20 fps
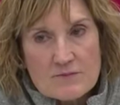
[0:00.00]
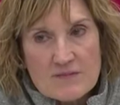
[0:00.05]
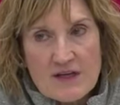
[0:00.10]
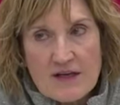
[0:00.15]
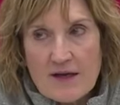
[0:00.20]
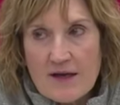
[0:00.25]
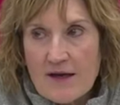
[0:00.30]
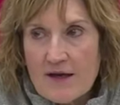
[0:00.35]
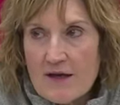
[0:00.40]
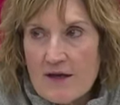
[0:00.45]

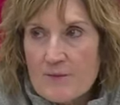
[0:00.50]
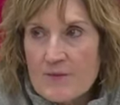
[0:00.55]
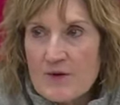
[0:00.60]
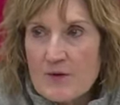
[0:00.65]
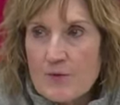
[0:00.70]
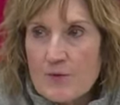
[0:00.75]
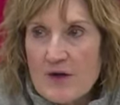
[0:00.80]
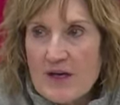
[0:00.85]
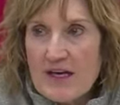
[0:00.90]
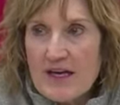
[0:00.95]
Yeah, I
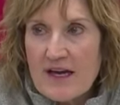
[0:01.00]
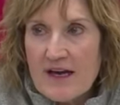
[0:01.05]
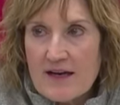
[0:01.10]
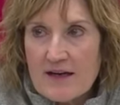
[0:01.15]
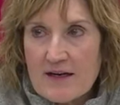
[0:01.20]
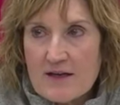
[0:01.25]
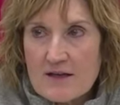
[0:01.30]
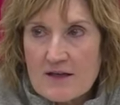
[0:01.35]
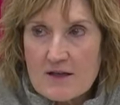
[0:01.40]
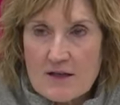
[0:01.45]
mean, we had
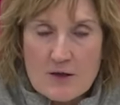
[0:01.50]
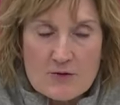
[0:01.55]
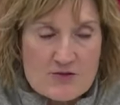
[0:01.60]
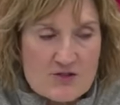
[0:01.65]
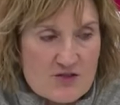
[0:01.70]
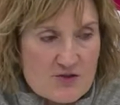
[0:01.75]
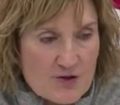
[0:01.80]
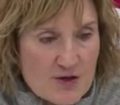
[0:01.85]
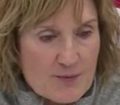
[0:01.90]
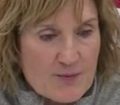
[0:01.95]
a close
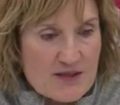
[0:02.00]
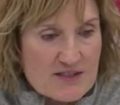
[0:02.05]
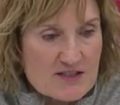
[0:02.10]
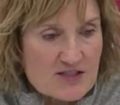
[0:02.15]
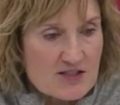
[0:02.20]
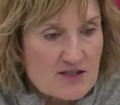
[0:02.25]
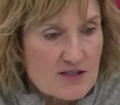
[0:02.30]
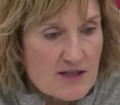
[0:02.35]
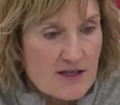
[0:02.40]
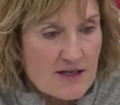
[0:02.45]

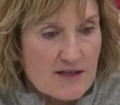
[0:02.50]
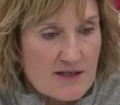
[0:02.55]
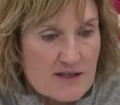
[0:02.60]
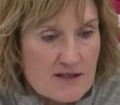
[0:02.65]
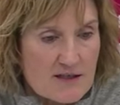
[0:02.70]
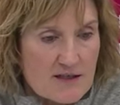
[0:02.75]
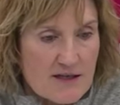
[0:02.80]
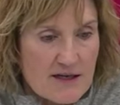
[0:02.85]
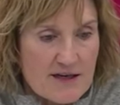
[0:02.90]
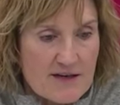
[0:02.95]
scrimmage,
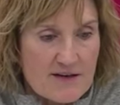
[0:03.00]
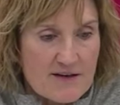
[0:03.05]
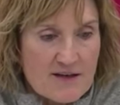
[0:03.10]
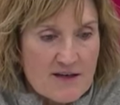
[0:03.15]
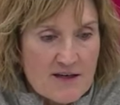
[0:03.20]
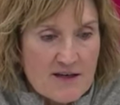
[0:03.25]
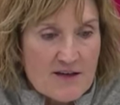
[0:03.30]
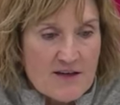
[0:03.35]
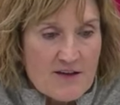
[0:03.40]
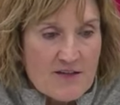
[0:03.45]
and and
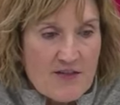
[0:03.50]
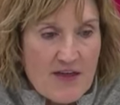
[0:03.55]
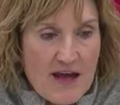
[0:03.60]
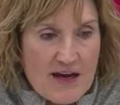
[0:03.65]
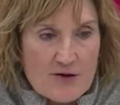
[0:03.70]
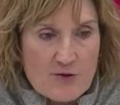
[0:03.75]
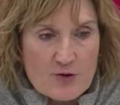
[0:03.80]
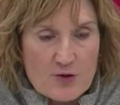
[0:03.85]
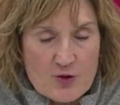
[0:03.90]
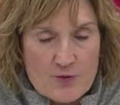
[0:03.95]

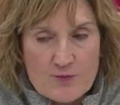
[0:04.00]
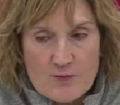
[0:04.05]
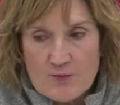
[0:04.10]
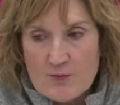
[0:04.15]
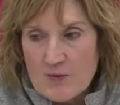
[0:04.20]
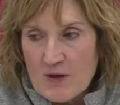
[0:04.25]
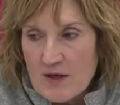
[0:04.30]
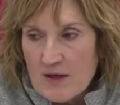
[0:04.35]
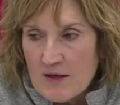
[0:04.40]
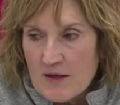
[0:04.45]
that group
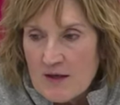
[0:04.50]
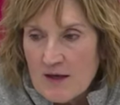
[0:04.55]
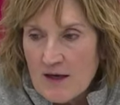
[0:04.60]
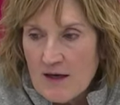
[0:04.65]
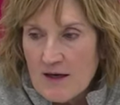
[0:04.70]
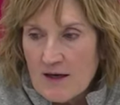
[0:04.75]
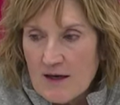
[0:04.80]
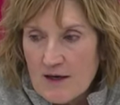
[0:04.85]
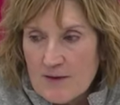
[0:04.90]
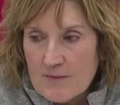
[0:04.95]

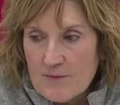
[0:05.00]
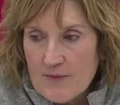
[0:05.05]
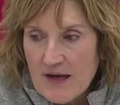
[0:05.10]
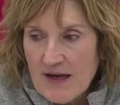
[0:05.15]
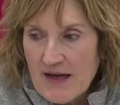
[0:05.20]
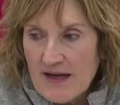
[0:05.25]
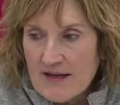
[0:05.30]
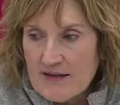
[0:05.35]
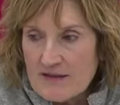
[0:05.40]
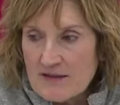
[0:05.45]
uh,
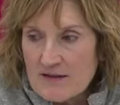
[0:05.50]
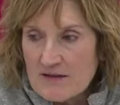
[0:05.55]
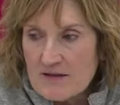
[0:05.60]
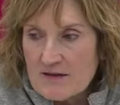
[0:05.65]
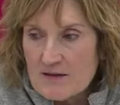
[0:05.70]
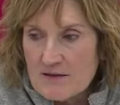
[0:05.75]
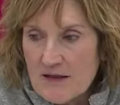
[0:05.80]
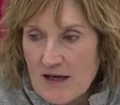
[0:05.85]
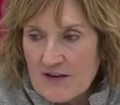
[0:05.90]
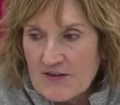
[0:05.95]
had
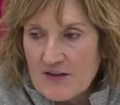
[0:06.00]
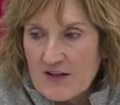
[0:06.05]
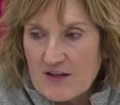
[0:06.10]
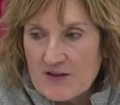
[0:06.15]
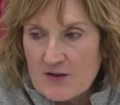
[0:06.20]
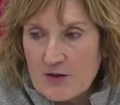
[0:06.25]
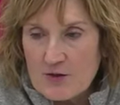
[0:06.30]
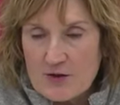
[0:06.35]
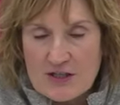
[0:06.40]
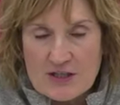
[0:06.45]
I
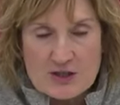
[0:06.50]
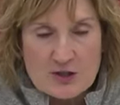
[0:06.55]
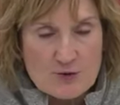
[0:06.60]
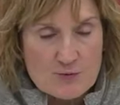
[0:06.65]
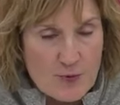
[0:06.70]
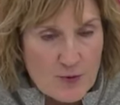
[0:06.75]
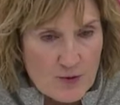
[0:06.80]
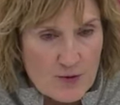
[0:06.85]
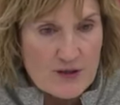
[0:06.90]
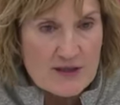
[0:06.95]
think 32
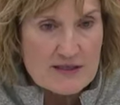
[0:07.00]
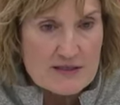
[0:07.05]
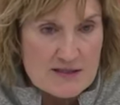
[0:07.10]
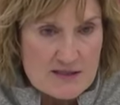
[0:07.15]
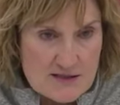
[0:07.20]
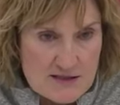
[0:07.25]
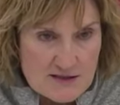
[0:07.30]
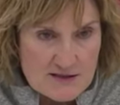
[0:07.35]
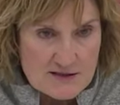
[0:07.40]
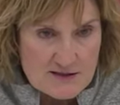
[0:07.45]

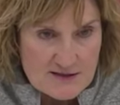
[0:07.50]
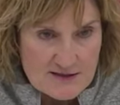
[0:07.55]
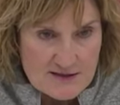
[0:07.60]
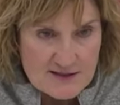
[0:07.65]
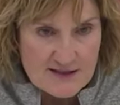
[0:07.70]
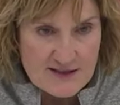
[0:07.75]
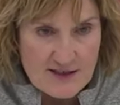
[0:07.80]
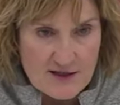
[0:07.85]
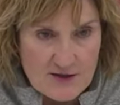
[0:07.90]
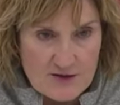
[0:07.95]
points
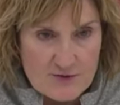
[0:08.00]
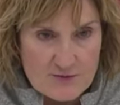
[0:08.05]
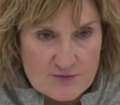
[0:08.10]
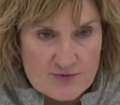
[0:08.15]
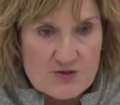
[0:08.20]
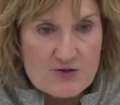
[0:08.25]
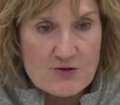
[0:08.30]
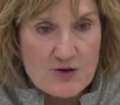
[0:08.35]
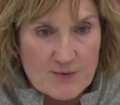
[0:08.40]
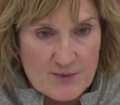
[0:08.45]
in our
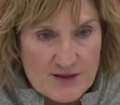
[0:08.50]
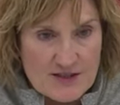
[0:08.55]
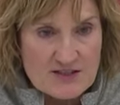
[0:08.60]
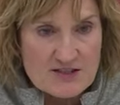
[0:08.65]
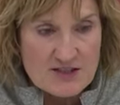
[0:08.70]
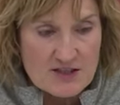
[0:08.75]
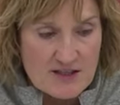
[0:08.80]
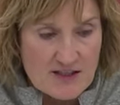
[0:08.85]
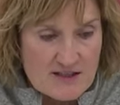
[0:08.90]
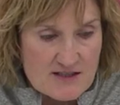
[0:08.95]

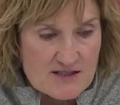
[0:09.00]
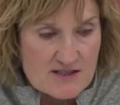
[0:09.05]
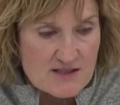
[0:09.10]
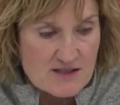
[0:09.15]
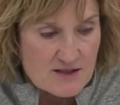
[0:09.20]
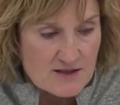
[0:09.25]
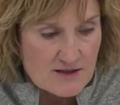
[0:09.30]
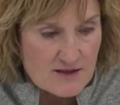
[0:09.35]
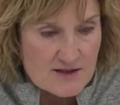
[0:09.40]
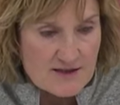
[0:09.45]
scrimmage against
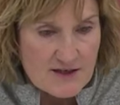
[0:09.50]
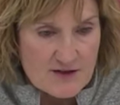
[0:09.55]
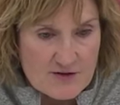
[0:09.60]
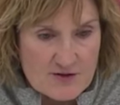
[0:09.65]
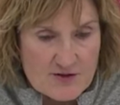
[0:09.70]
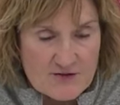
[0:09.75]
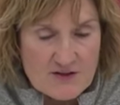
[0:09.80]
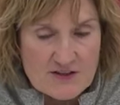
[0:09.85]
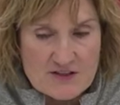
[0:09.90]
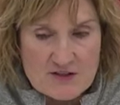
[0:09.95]
uh, another
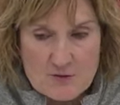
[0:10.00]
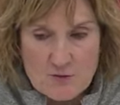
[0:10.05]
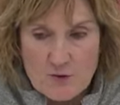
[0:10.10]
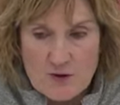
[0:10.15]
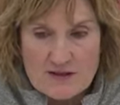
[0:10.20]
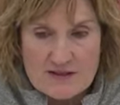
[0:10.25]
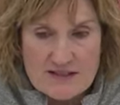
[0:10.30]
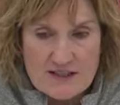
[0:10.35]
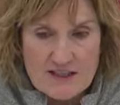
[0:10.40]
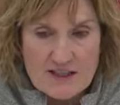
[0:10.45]
Division
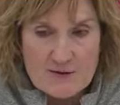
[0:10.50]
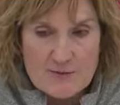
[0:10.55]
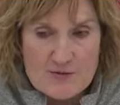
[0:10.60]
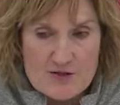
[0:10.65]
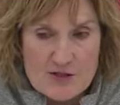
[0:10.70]
One team.